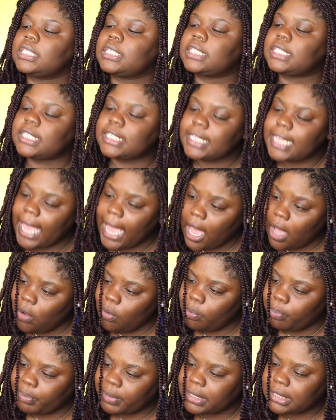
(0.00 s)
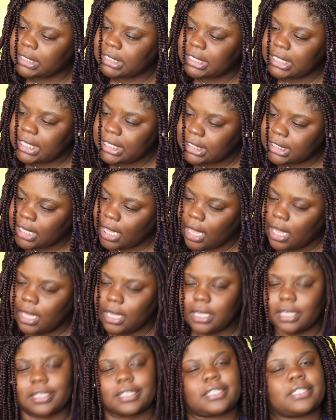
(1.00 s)
Scalp
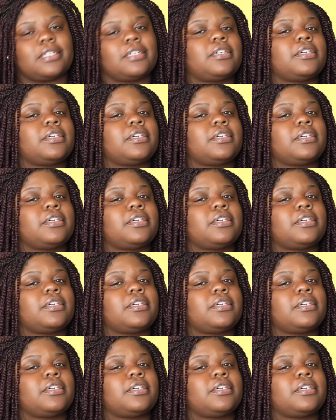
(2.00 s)
Detox.